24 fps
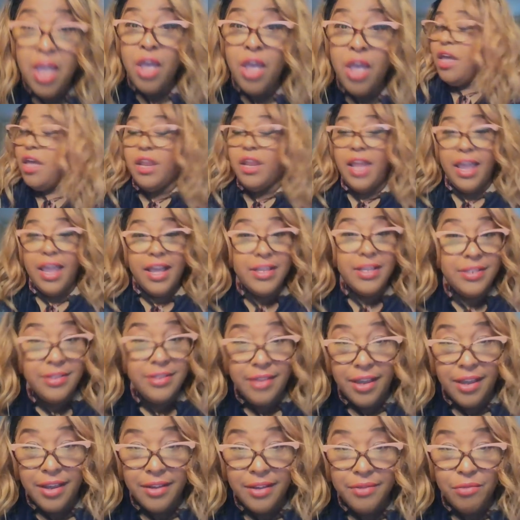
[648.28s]
Like I
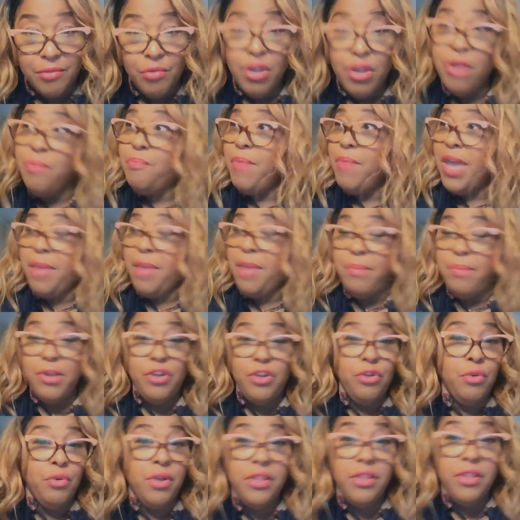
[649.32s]
said, we may be
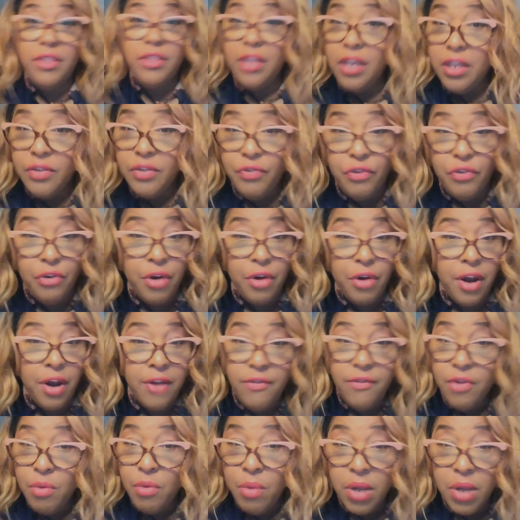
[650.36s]
doing things for
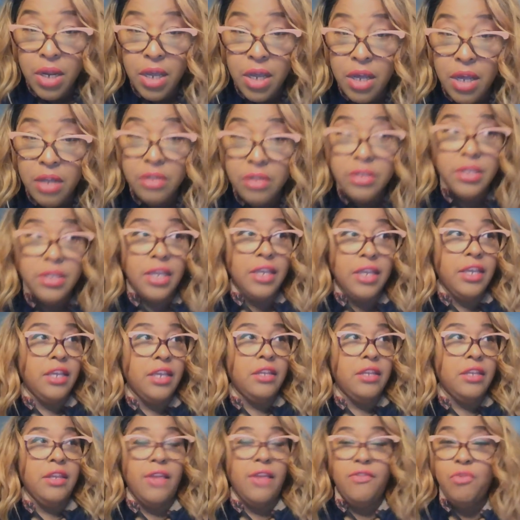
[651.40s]
everyone else and
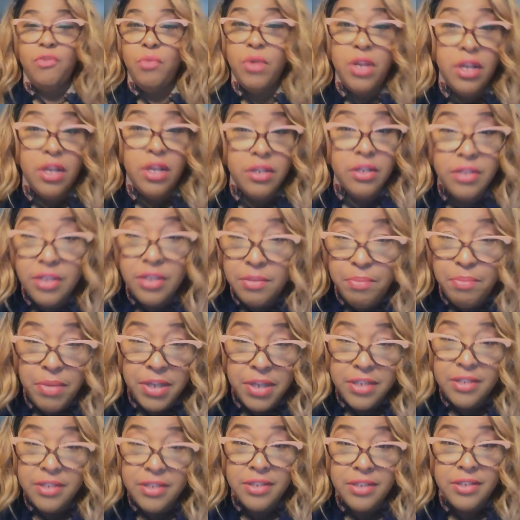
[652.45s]
getting everyone else's
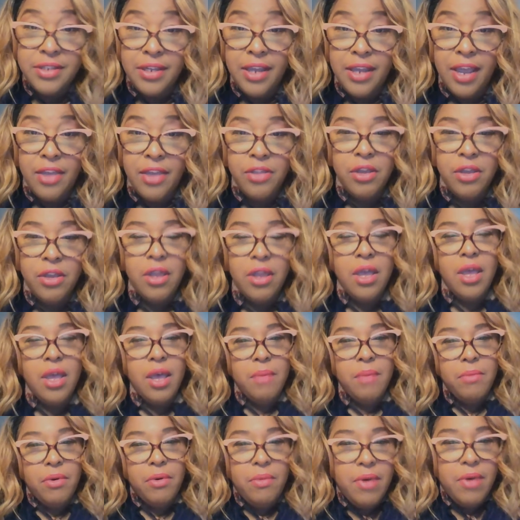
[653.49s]
business together,
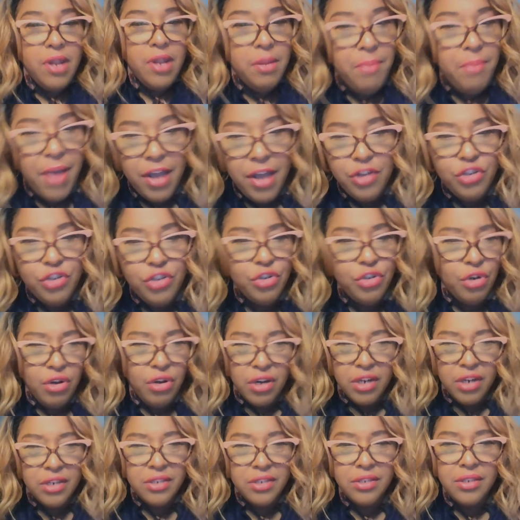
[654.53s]
but what about
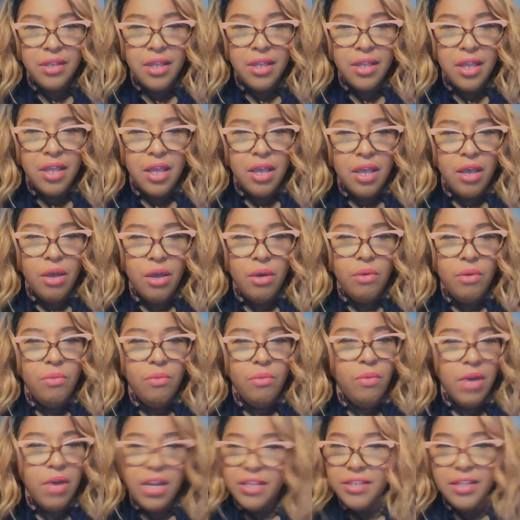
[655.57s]
yours?
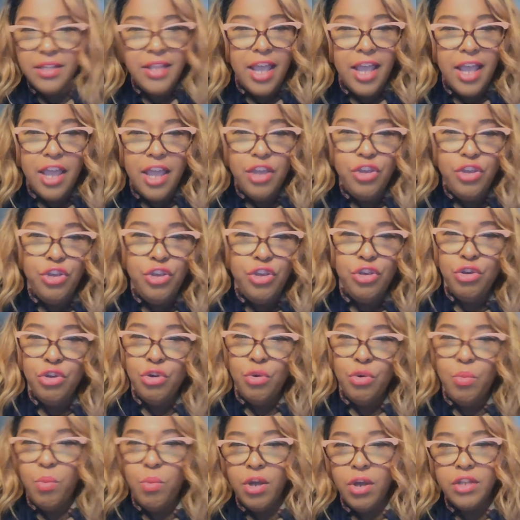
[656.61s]
What is it that
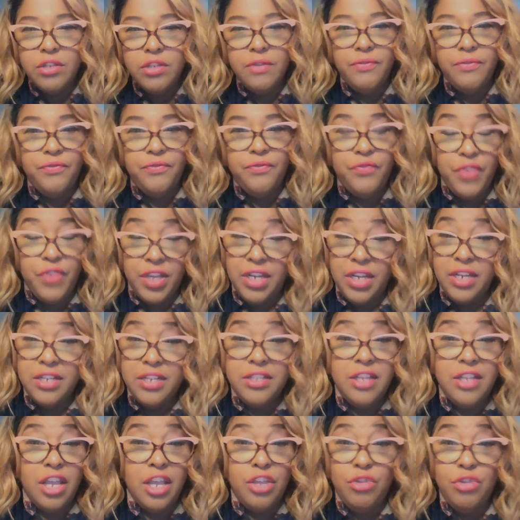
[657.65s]
you want to finish
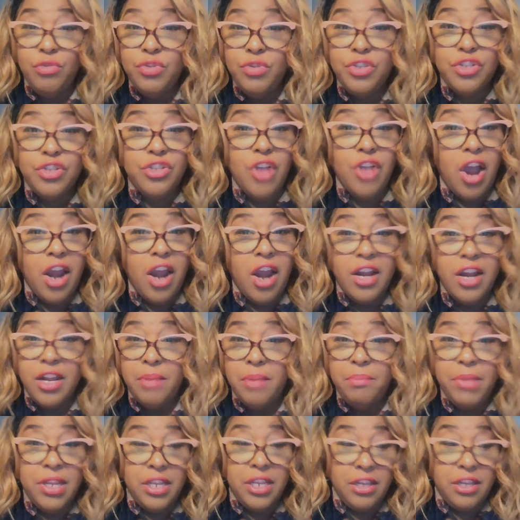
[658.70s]
that you started
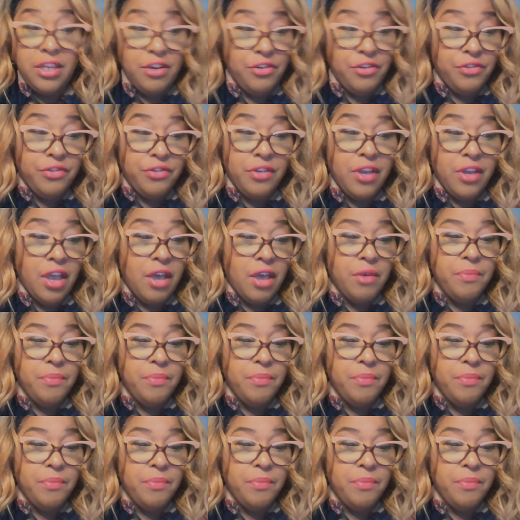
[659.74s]
many years ago?